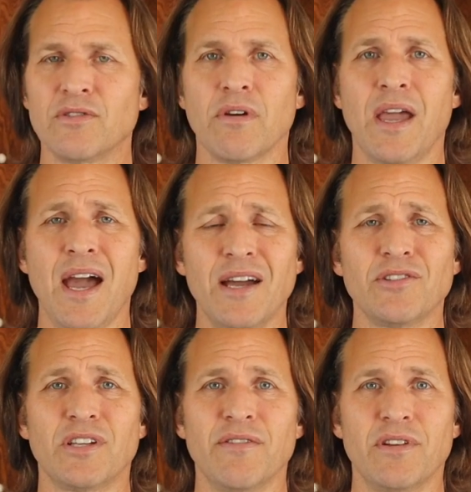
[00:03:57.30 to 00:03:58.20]
so I had
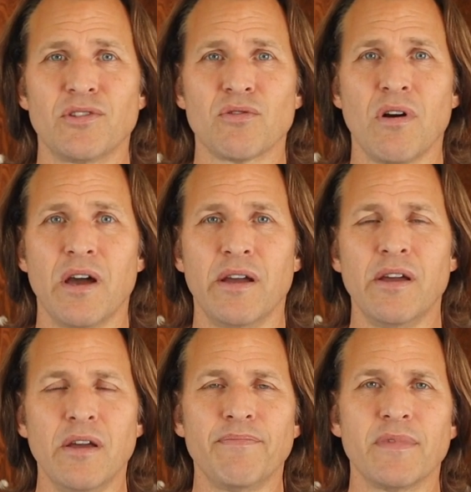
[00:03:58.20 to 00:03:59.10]
to give it a try.
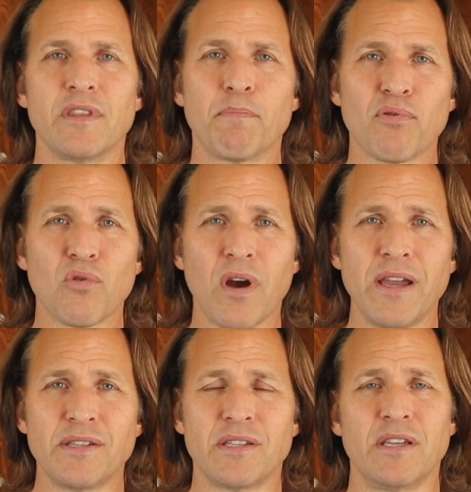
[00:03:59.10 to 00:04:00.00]
The
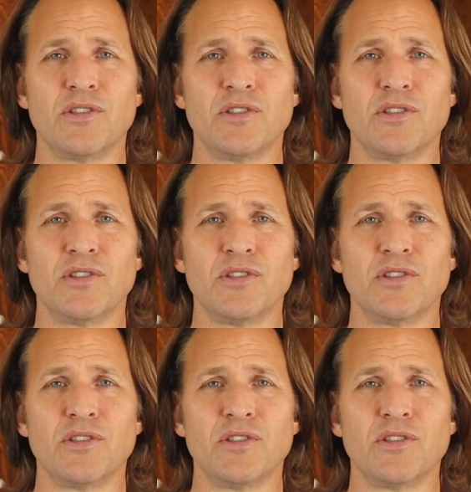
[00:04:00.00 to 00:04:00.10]
price